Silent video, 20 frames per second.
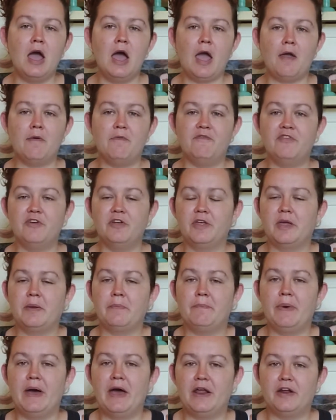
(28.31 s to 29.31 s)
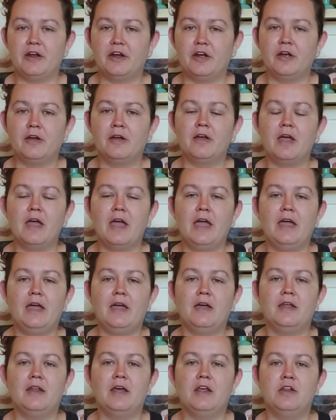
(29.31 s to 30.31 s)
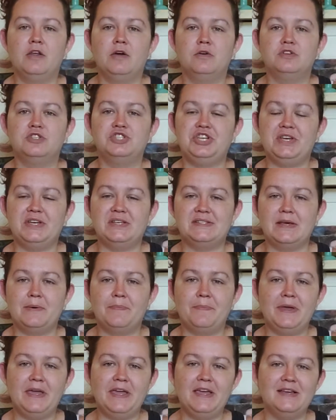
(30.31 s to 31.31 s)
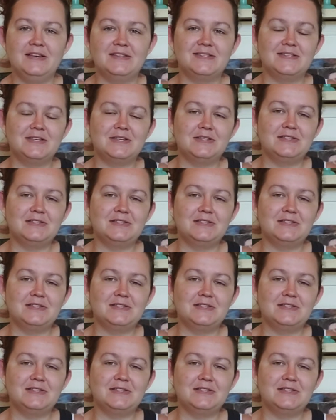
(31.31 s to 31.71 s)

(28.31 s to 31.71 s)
I am feeling better and I know she is at peace,